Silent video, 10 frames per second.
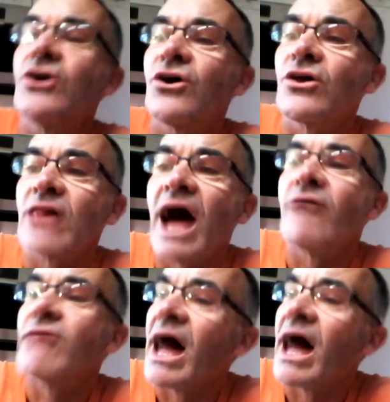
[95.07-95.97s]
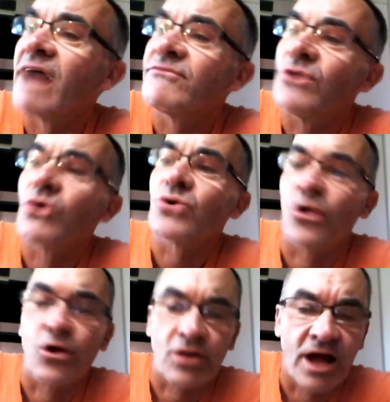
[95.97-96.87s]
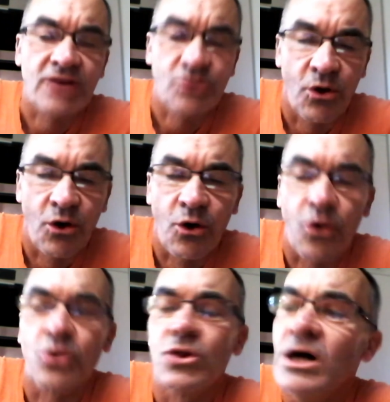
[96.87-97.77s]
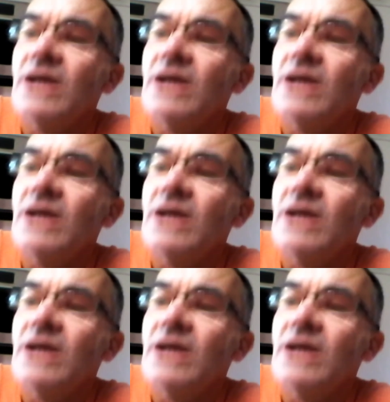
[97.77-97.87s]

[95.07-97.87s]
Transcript: girl, I will have no girl at all.